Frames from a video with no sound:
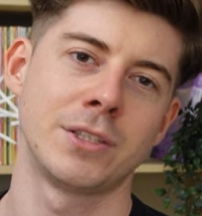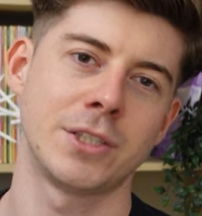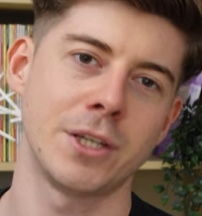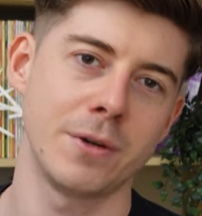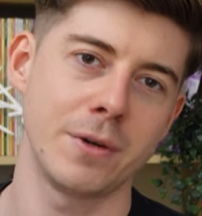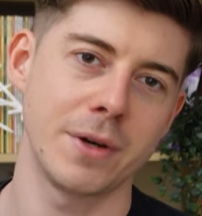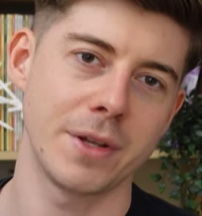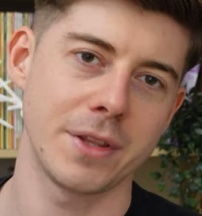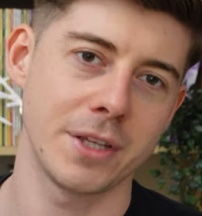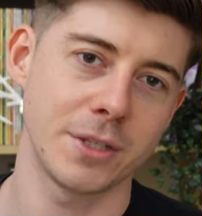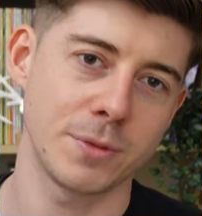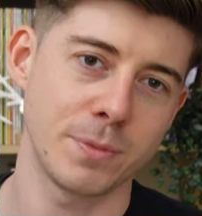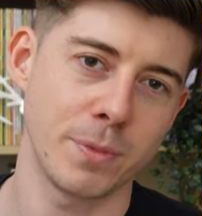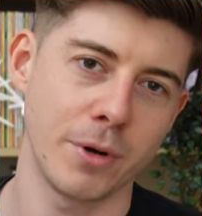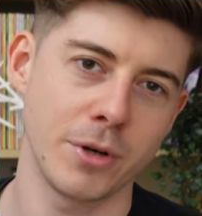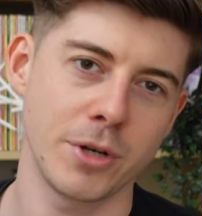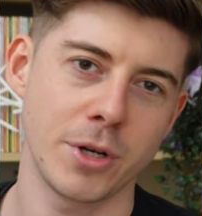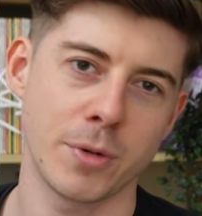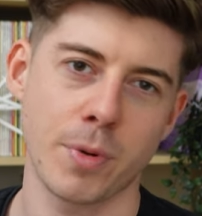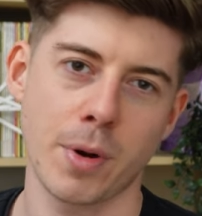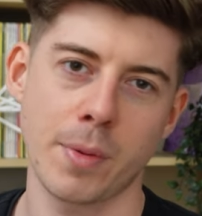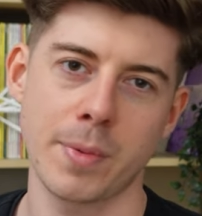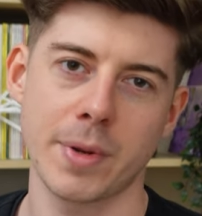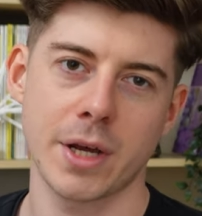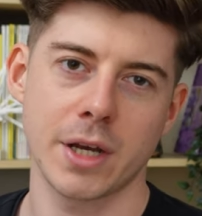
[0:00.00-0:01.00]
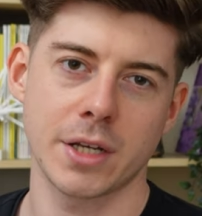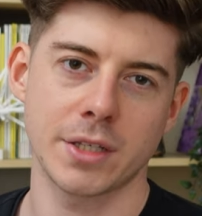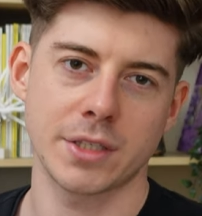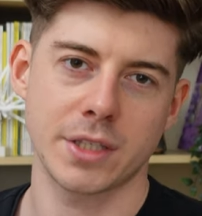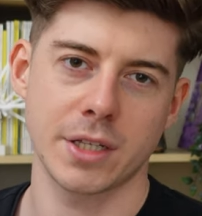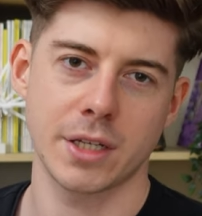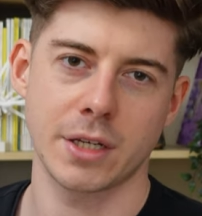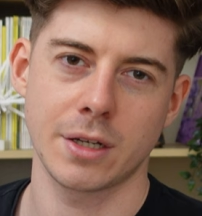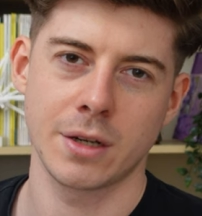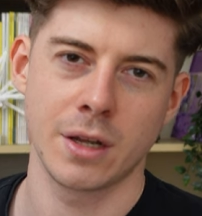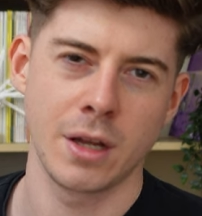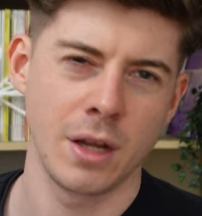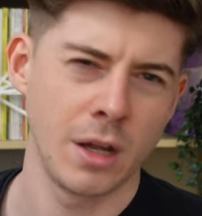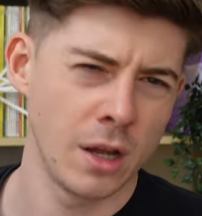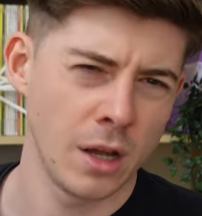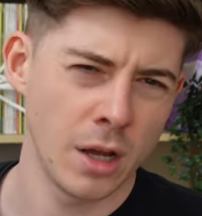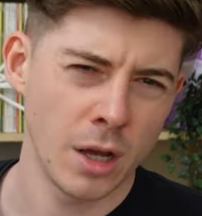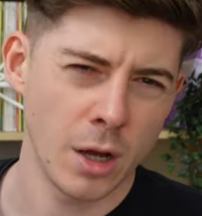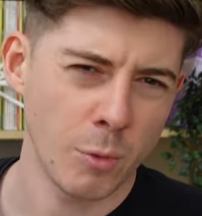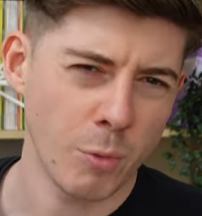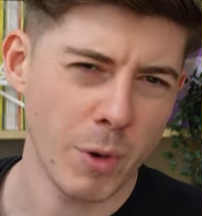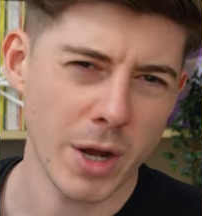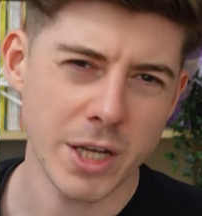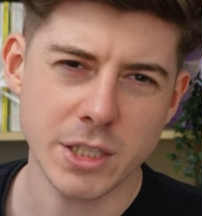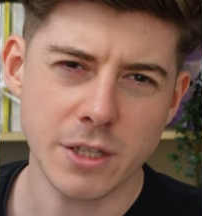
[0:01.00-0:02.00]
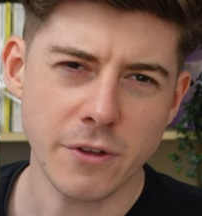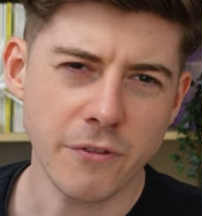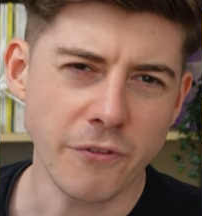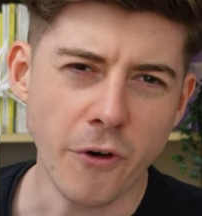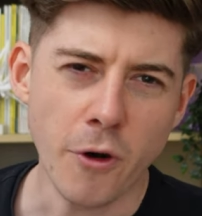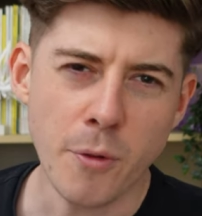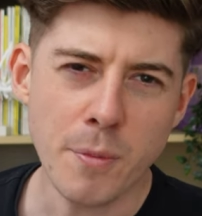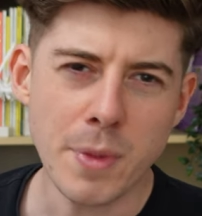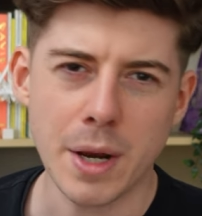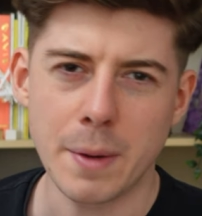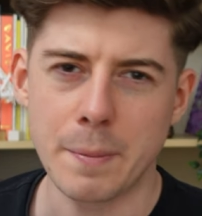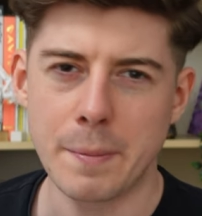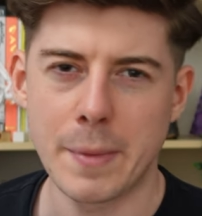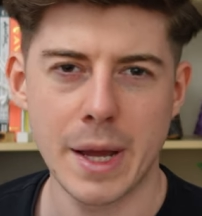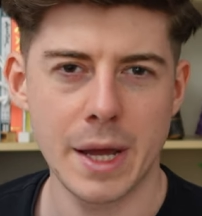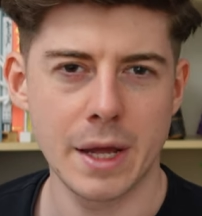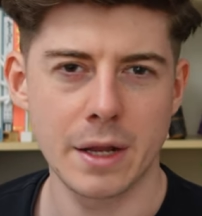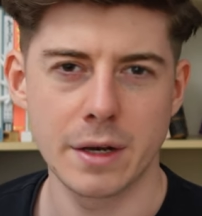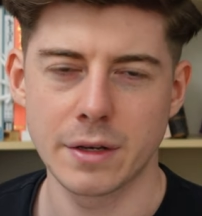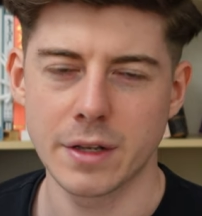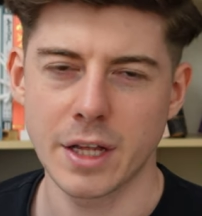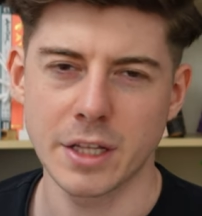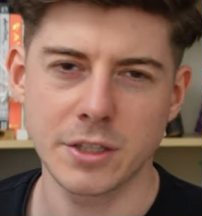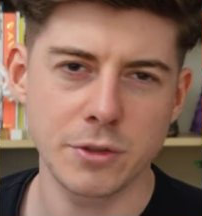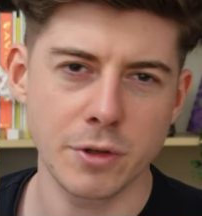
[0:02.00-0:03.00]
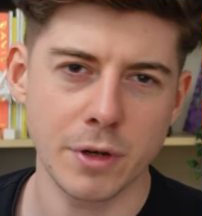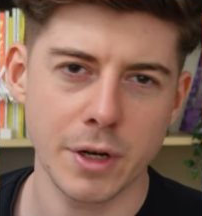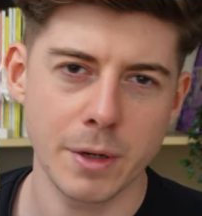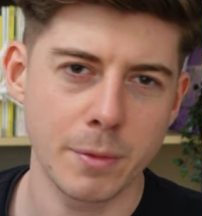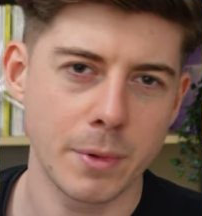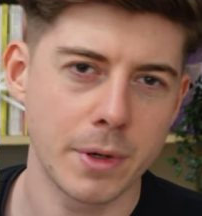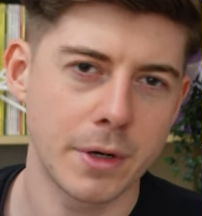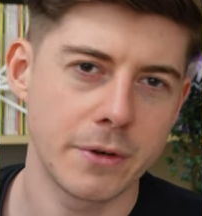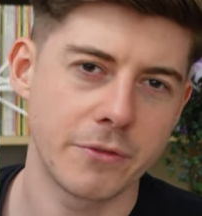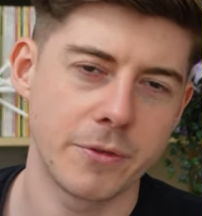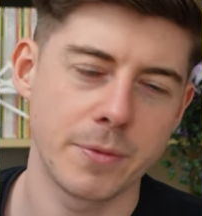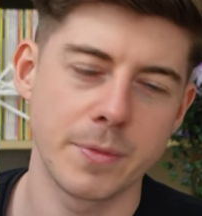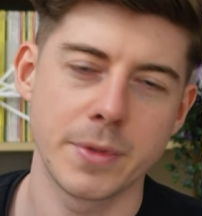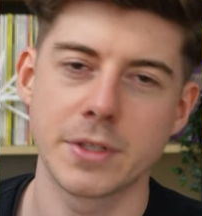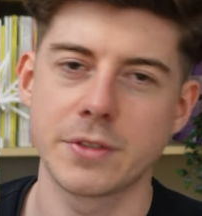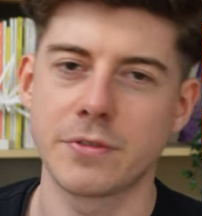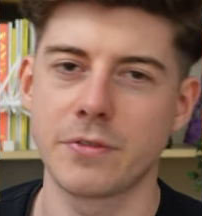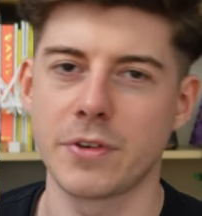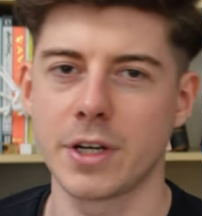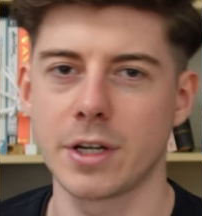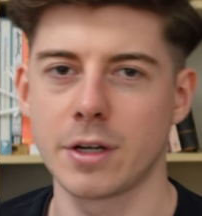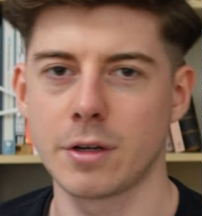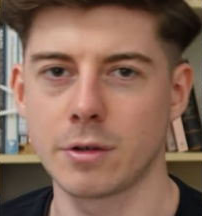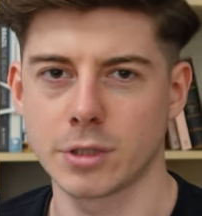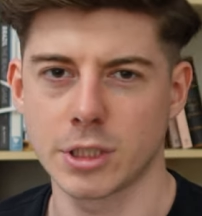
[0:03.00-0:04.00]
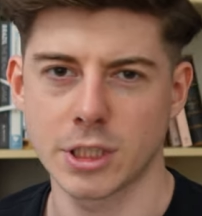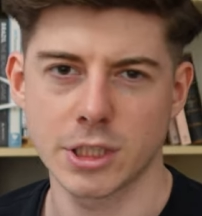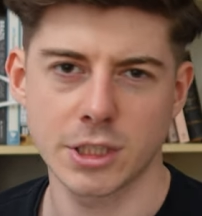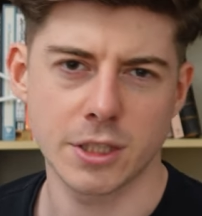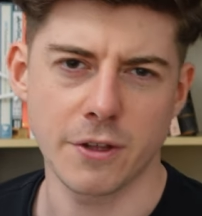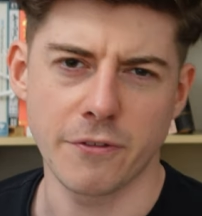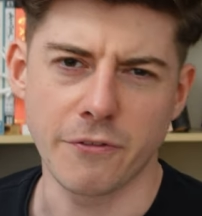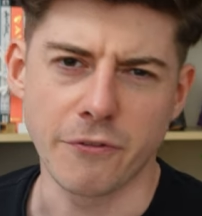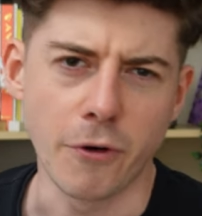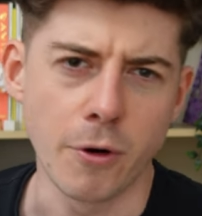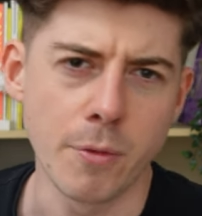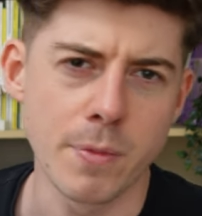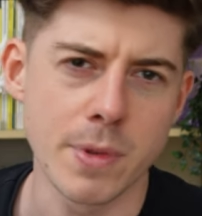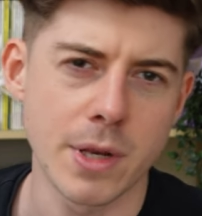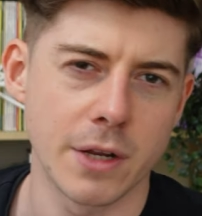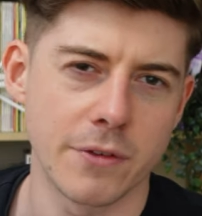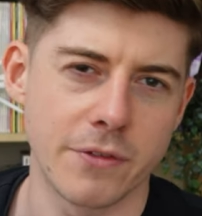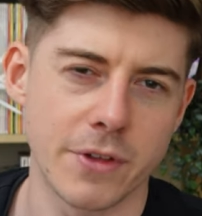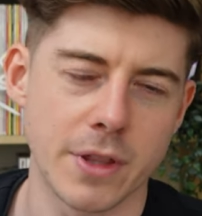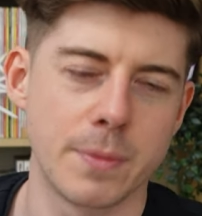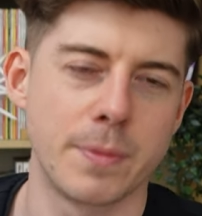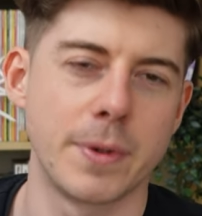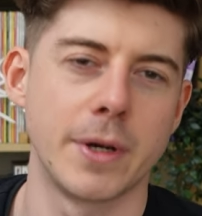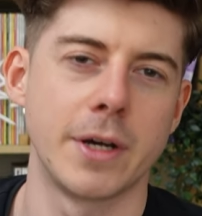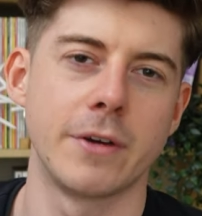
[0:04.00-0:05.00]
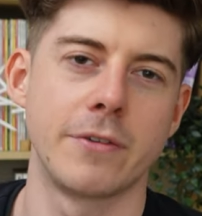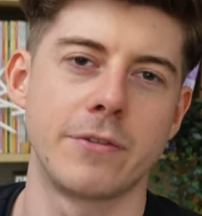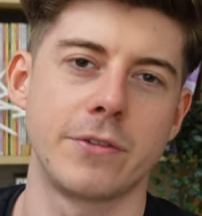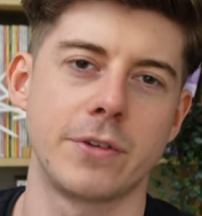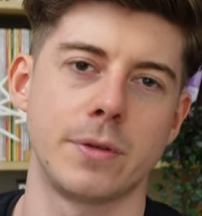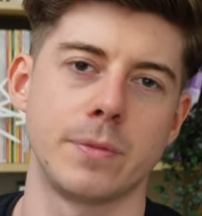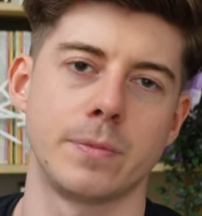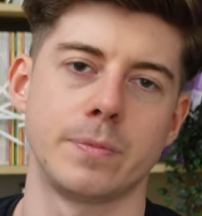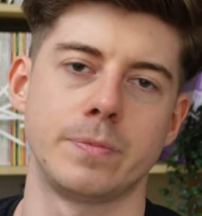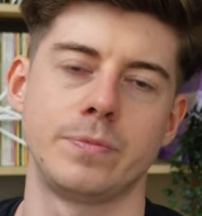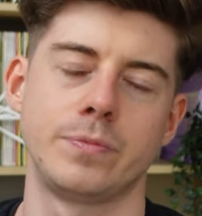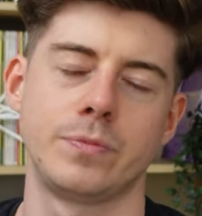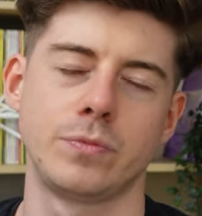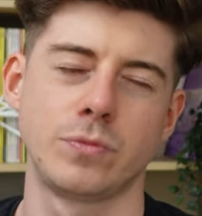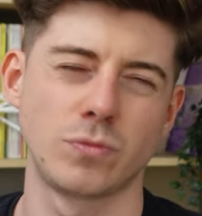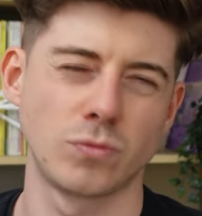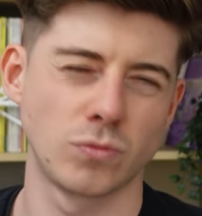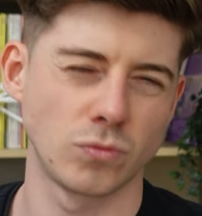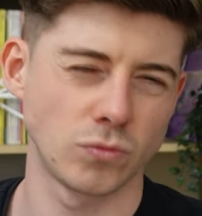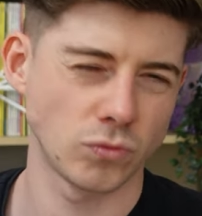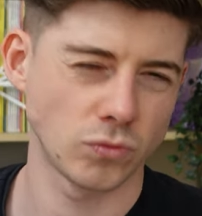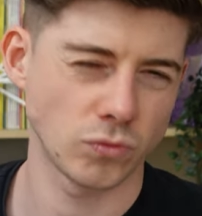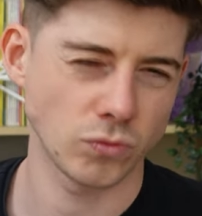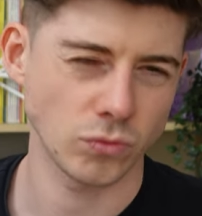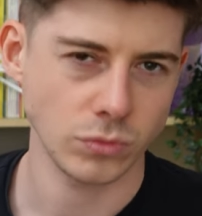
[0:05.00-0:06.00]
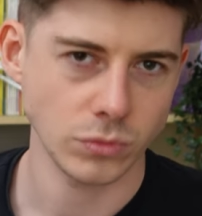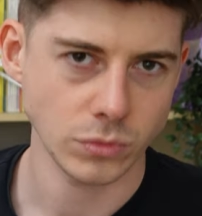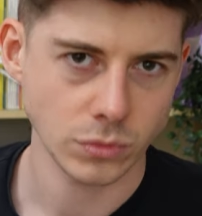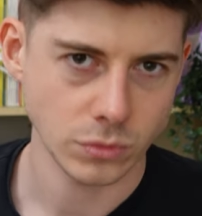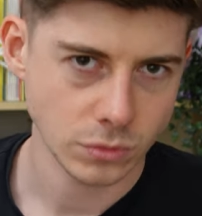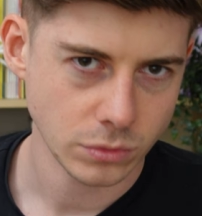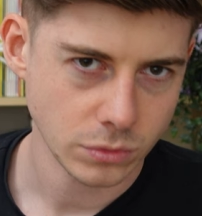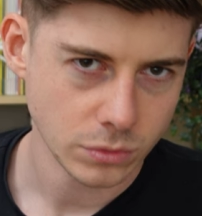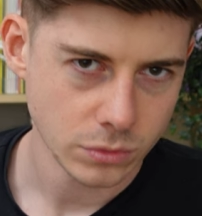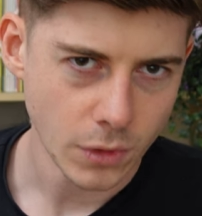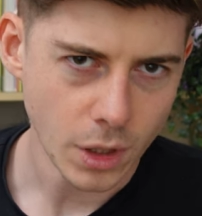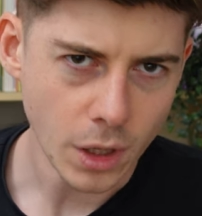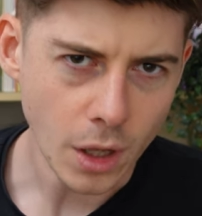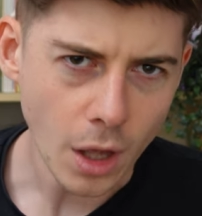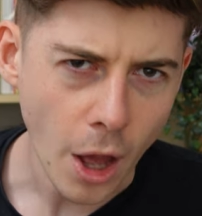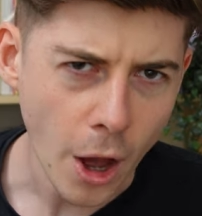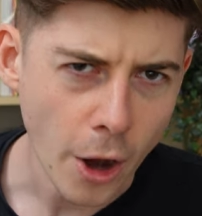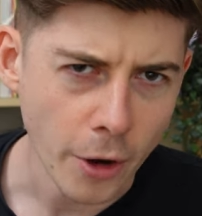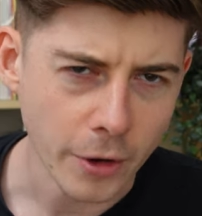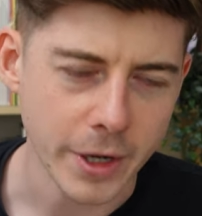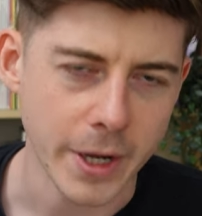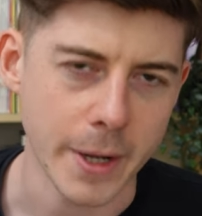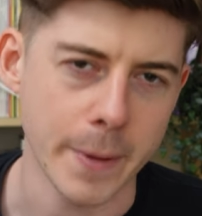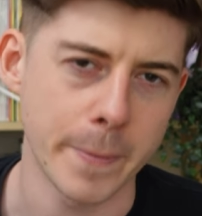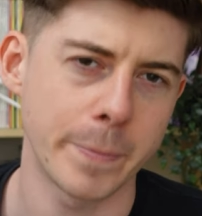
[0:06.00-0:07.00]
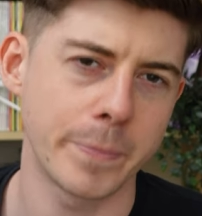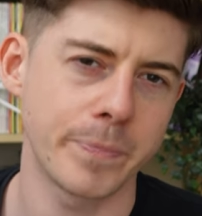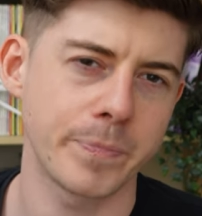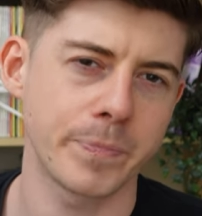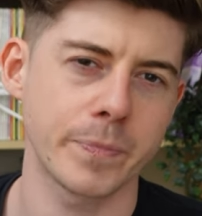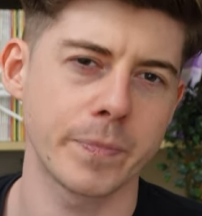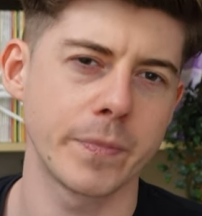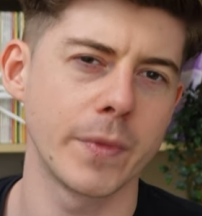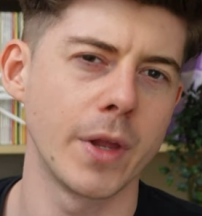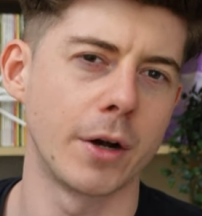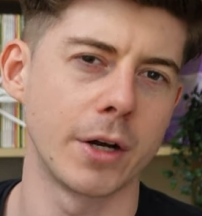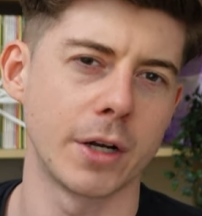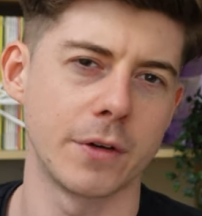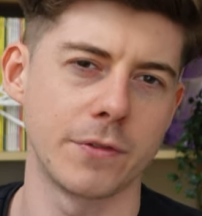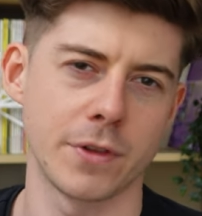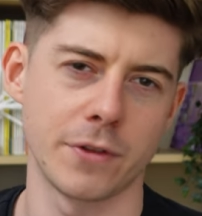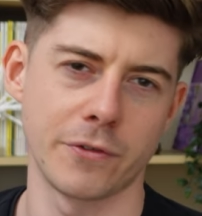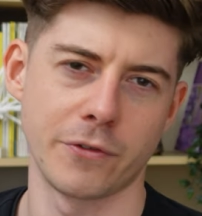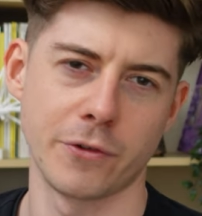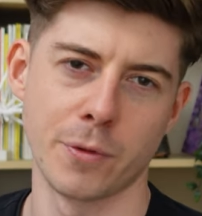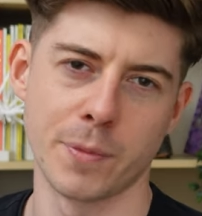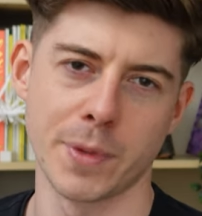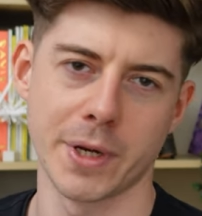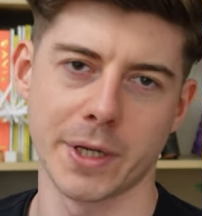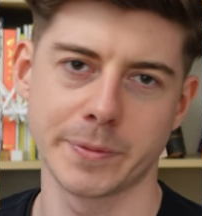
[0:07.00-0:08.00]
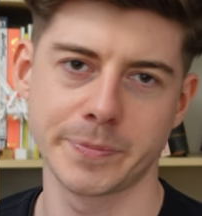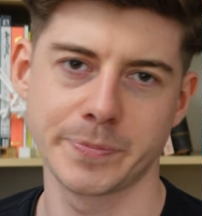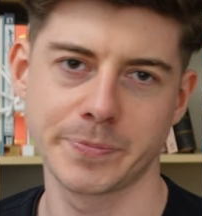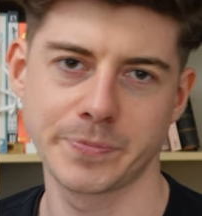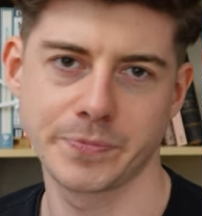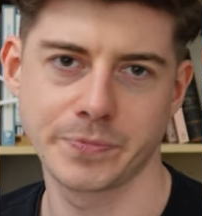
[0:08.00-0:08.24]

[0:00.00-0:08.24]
So at this point, you're probably asking, where's the formula, man? That's all I wanted from this video, just the formula for the perfume. Okay, I'll give you the formula.